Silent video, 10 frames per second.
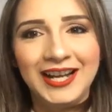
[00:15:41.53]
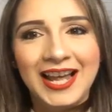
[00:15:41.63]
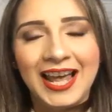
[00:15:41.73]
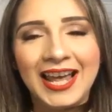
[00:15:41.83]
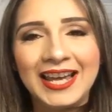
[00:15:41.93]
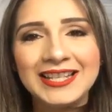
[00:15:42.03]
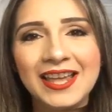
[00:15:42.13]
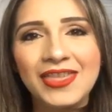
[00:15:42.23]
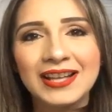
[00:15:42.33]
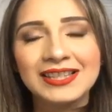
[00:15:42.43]
And
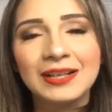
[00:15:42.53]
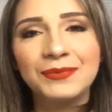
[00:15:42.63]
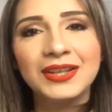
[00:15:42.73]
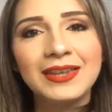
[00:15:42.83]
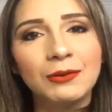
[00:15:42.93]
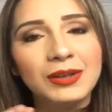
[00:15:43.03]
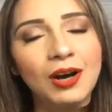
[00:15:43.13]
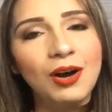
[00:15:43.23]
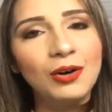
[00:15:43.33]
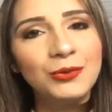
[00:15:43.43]
that's something that we
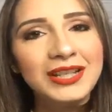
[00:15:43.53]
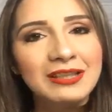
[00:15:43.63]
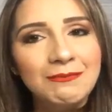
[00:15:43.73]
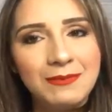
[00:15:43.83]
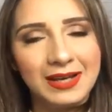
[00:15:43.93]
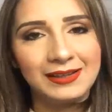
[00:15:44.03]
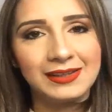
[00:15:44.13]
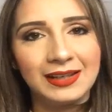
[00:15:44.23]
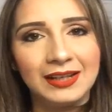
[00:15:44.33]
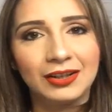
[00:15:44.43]
always miss
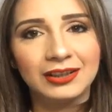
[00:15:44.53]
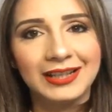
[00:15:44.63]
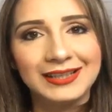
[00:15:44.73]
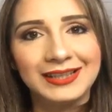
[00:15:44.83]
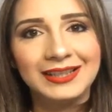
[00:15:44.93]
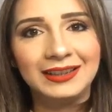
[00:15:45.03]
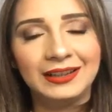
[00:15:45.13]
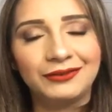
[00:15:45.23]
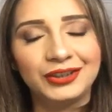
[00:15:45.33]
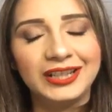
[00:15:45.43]
in our lesson
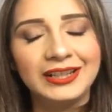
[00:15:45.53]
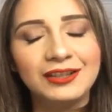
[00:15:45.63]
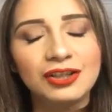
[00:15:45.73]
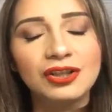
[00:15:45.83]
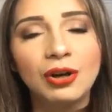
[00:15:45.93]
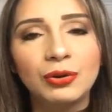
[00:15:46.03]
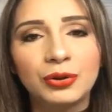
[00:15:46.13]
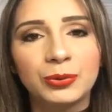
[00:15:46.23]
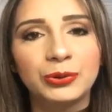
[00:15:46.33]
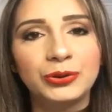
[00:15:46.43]
delivery. And it's so
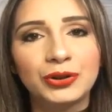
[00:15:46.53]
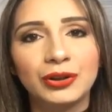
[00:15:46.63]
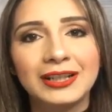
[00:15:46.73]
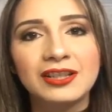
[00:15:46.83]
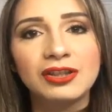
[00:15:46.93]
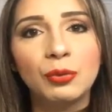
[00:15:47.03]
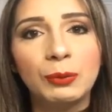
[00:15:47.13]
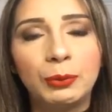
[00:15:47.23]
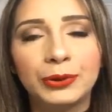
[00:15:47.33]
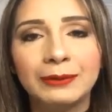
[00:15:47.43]
crucial and so
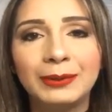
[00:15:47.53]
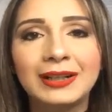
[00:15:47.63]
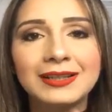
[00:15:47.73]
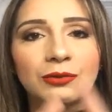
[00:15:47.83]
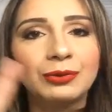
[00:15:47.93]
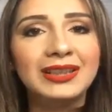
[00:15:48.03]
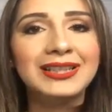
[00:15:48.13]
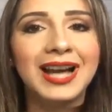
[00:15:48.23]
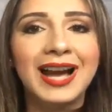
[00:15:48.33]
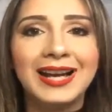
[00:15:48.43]
important because it really
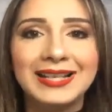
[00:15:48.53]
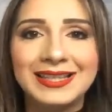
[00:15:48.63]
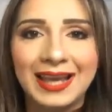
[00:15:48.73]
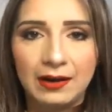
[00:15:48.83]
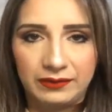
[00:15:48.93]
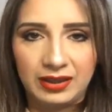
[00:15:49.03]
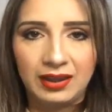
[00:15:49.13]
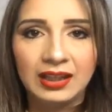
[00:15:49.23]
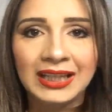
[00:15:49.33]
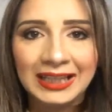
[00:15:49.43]
ties
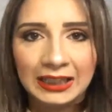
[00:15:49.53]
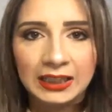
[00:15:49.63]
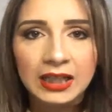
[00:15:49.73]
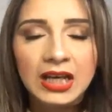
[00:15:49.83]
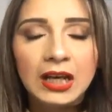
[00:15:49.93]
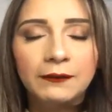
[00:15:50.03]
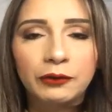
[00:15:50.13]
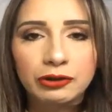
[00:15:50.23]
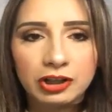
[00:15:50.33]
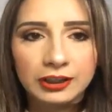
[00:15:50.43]
everything in for
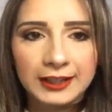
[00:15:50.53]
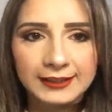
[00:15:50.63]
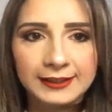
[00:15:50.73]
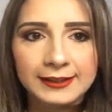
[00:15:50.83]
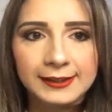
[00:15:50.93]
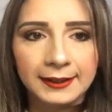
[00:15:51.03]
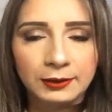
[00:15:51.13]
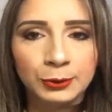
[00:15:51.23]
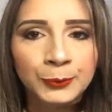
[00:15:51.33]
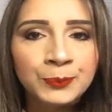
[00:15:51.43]
our lesson
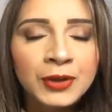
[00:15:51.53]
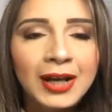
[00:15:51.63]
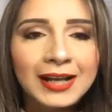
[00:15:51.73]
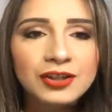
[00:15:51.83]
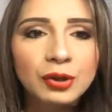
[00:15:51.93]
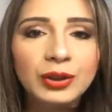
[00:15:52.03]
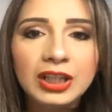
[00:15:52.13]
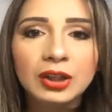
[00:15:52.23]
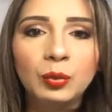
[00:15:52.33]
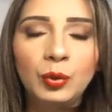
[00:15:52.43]
cycle. And so
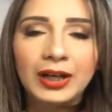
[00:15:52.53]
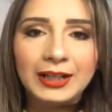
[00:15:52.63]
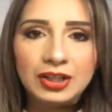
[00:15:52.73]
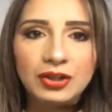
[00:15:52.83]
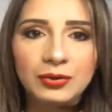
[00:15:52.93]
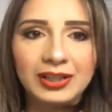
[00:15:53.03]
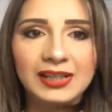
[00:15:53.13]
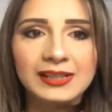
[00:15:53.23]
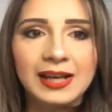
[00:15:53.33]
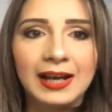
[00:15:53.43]
here, what I do is
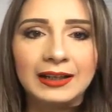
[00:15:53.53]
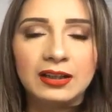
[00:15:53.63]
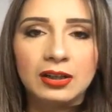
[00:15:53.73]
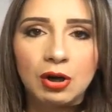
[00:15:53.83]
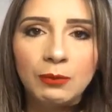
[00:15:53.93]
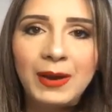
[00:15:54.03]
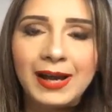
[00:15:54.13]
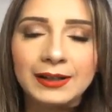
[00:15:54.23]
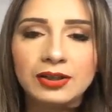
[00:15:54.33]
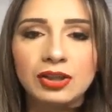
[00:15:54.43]
I go
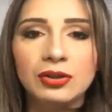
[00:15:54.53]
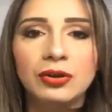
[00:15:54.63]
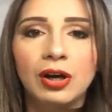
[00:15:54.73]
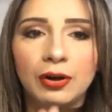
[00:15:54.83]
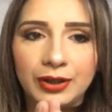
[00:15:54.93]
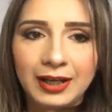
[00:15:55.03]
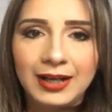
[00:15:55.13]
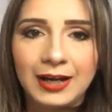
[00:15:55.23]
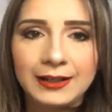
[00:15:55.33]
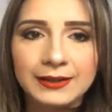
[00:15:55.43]
back to, okay,
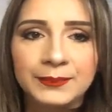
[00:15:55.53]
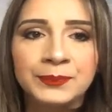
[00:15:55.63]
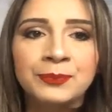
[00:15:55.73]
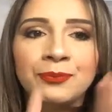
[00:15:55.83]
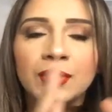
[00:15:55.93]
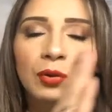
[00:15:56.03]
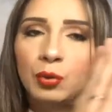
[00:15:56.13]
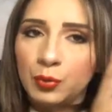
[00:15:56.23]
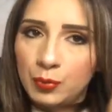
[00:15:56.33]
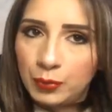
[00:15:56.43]
guys,
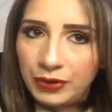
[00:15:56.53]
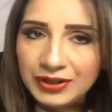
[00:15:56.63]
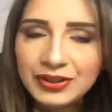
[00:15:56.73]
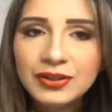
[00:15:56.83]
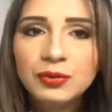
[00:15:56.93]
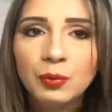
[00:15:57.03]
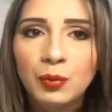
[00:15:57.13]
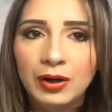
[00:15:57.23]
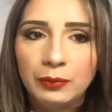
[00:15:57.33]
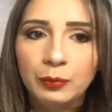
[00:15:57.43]
this is
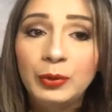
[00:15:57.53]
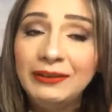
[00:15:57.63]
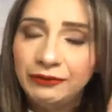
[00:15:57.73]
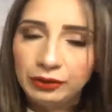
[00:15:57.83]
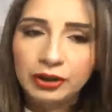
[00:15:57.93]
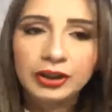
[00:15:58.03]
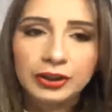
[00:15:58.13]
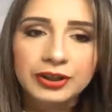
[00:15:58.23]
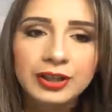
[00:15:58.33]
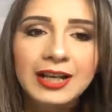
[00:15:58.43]
what we've learned.